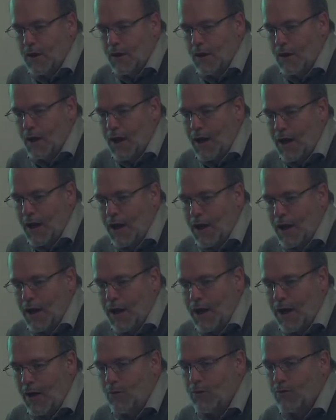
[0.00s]
an
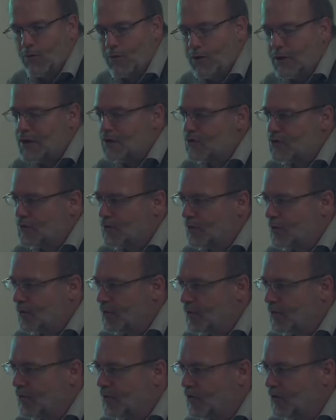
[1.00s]
outreach from the
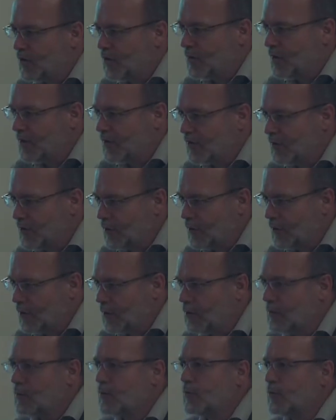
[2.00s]
University of
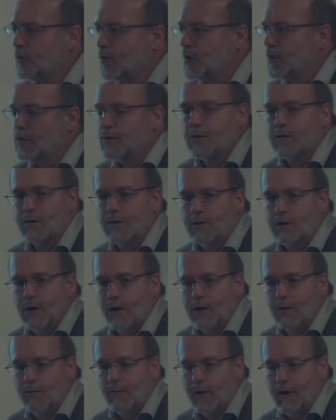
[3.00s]
Minnesota, but
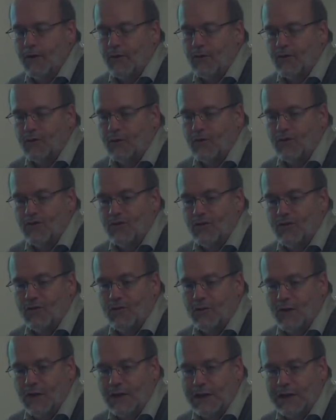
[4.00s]
other sources of
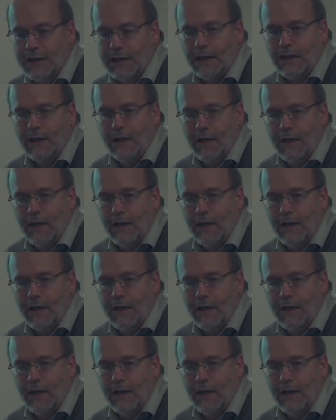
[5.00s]
funding.